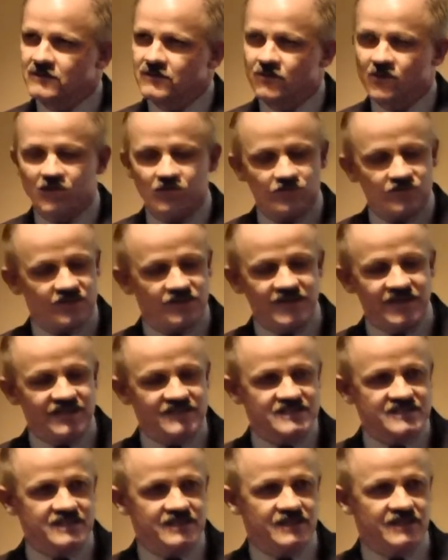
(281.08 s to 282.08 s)
what the
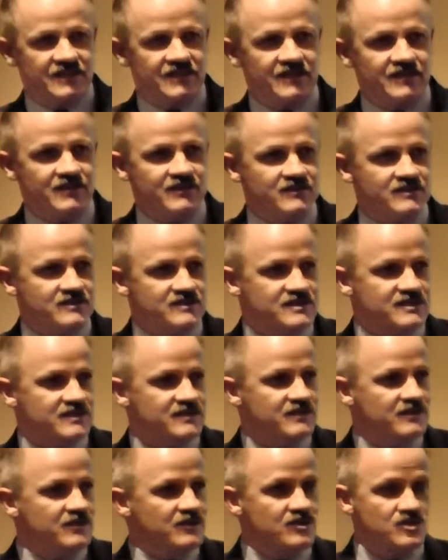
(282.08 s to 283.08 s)
next thing
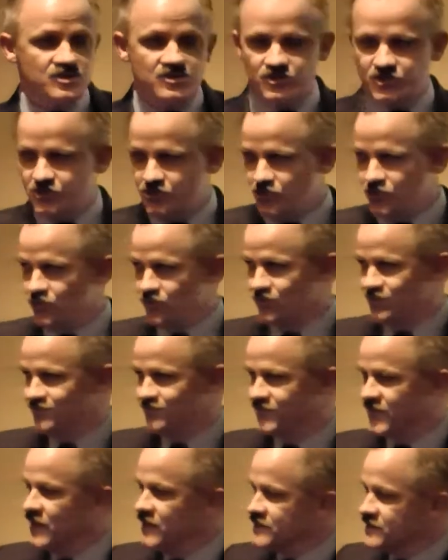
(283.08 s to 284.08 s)
is to do,
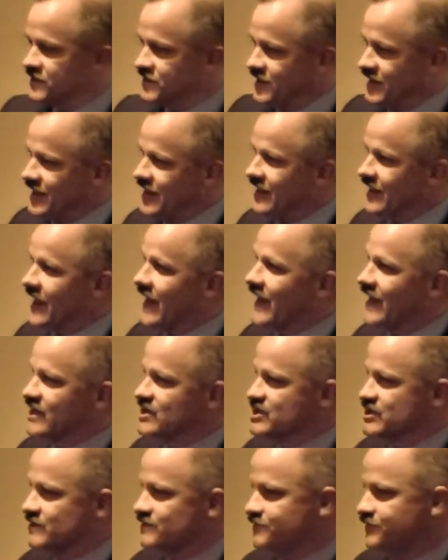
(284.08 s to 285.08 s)
to take
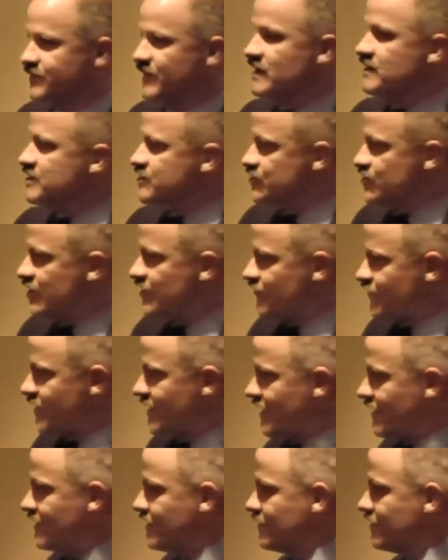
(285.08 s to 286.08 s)
action, to
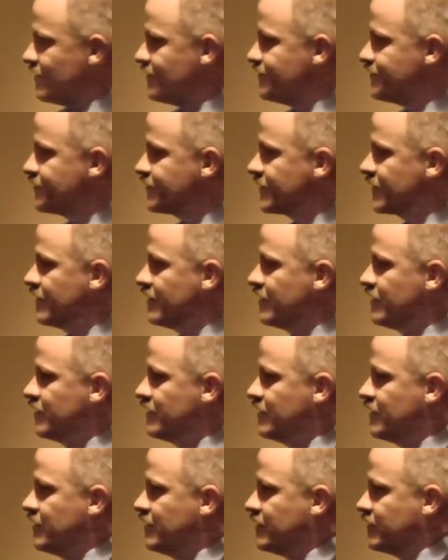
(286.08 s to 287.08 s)
defend.
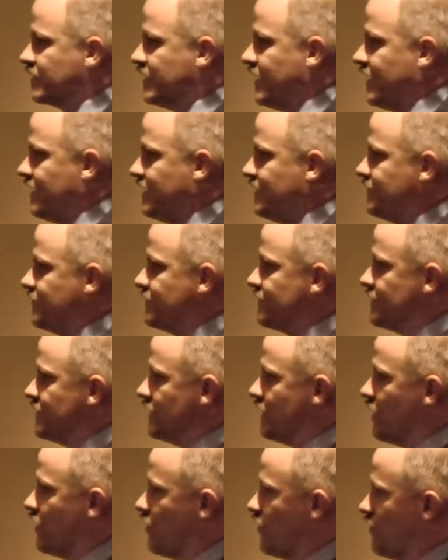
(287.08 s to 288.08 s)
Okay,
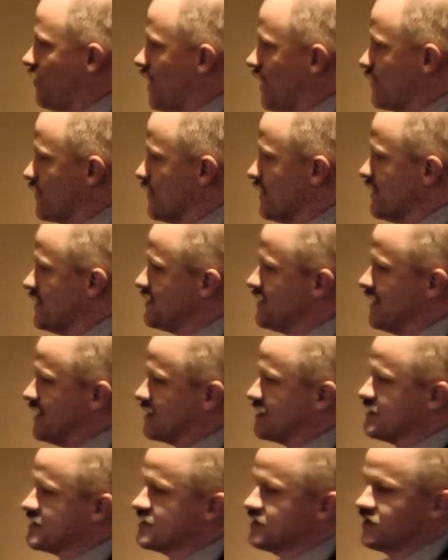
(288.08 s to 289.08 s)
now um, I'm going to
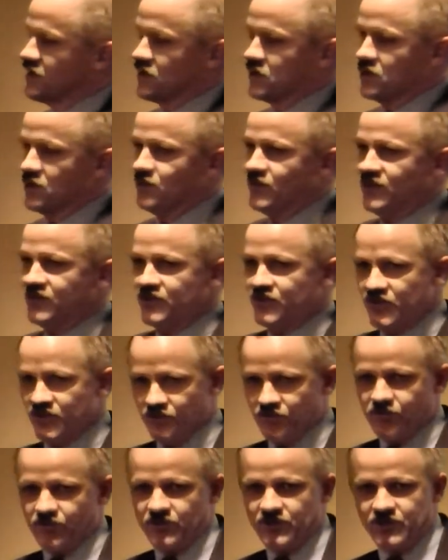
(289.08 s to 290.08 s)
take this in a little bit
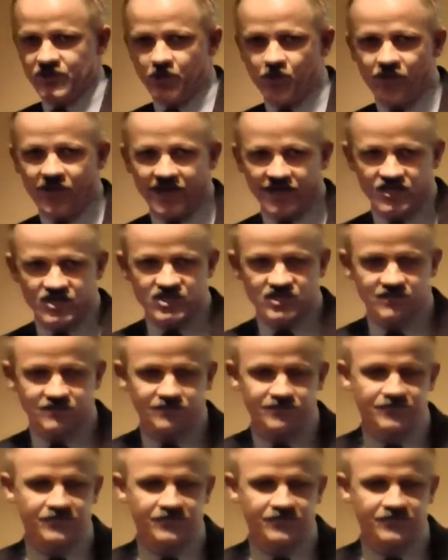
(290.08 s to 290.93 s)
different direction.